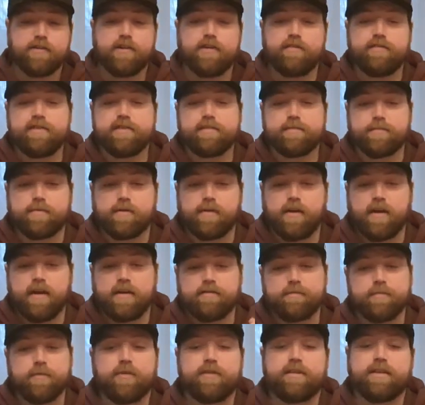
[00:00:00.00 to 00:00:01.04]
because
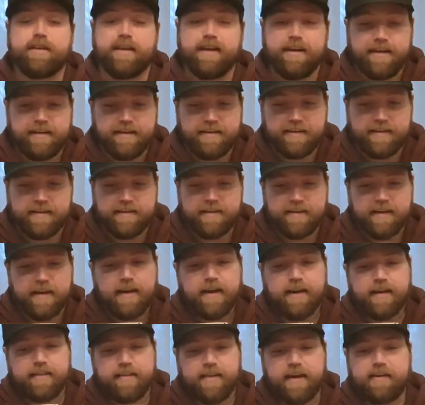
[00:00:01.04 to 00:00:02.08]
Bodgie
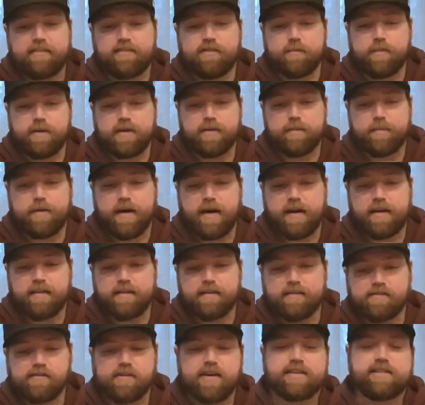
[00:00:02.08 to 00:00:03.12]
won the
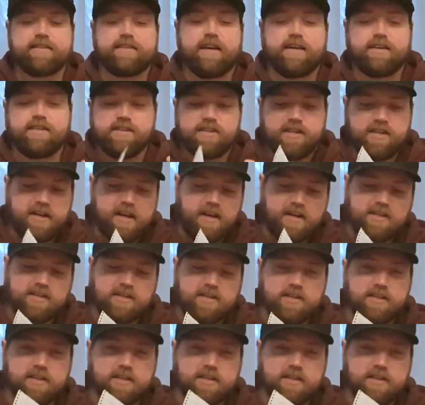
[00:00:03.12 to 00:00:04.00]
Goldfish Starter Pack.